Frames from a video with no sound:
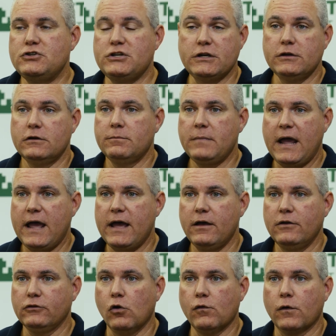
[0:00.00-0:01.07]
Jim
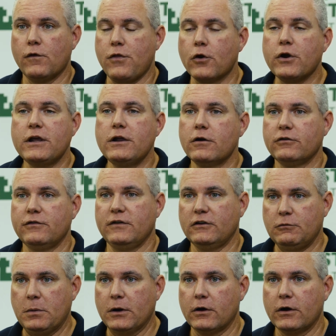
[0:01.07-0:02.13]
has over 30 years of
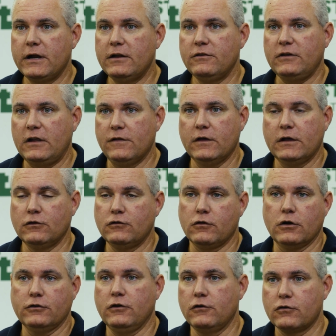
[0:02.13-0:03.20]
experience in the
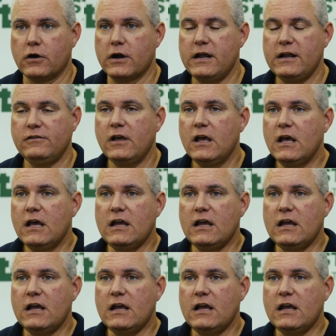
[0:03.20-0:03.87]
construction trades.